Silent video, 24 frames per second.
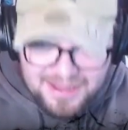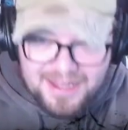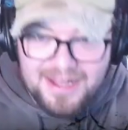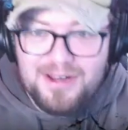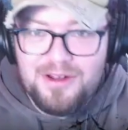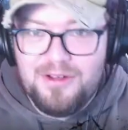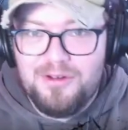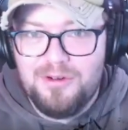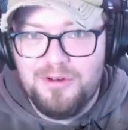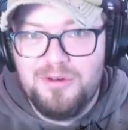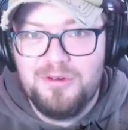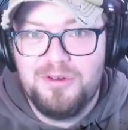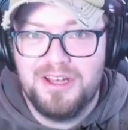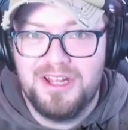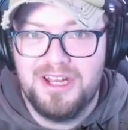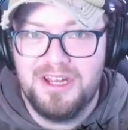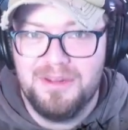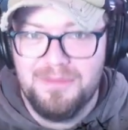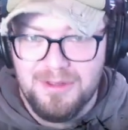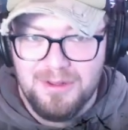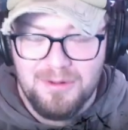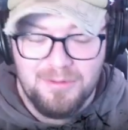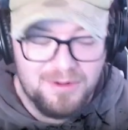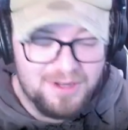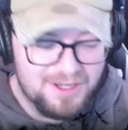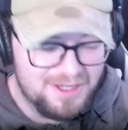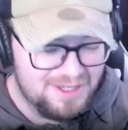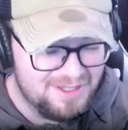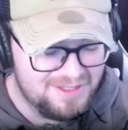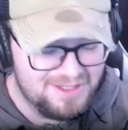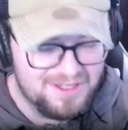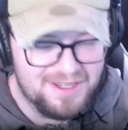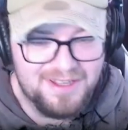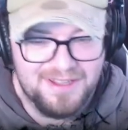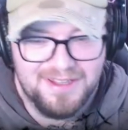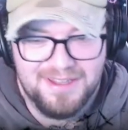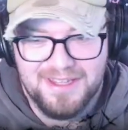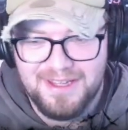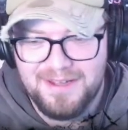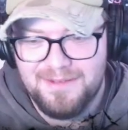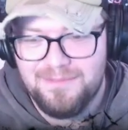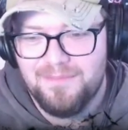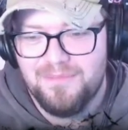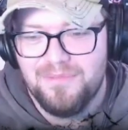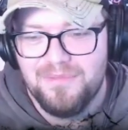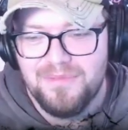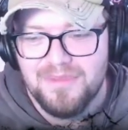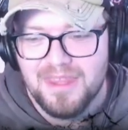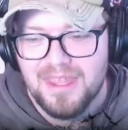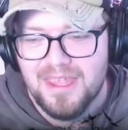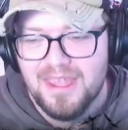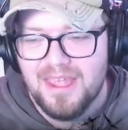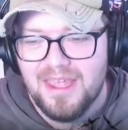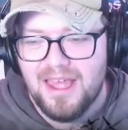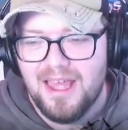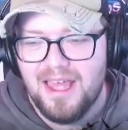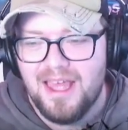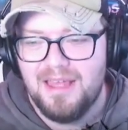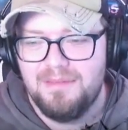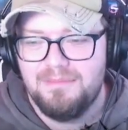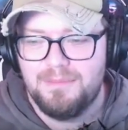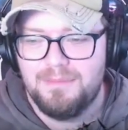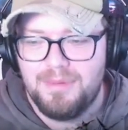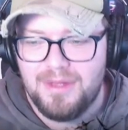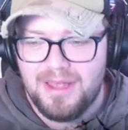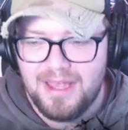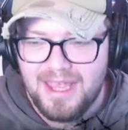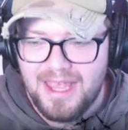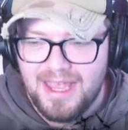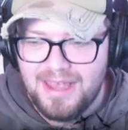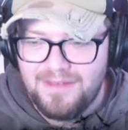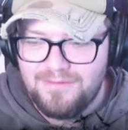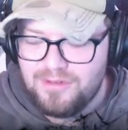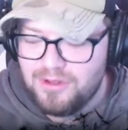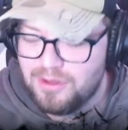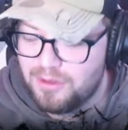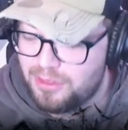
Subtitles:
not all going to be winners, are they? But I have got